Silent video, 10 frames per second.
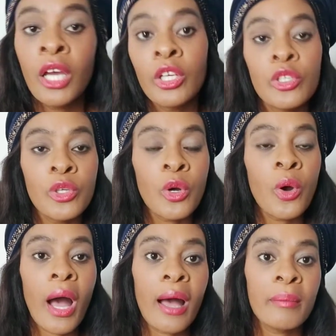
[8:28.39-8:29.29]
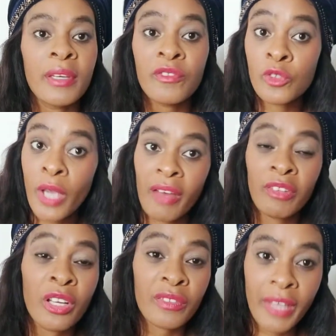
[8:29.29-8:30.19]
If you have a
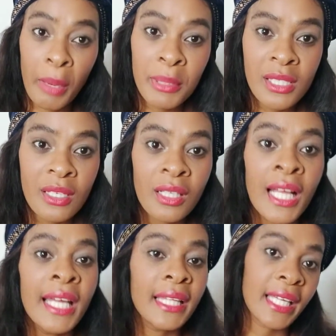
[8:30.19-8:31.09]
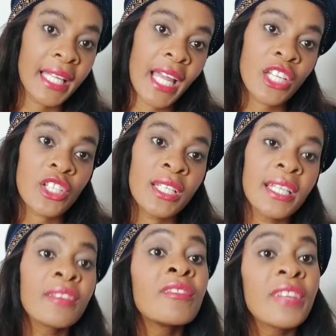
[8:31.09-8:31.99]
lot of capital, they can actually
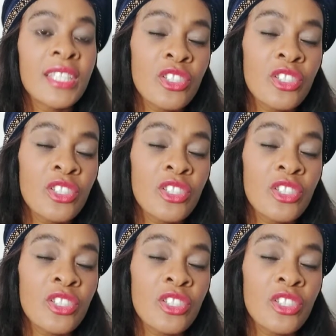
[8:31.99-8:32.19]
invest.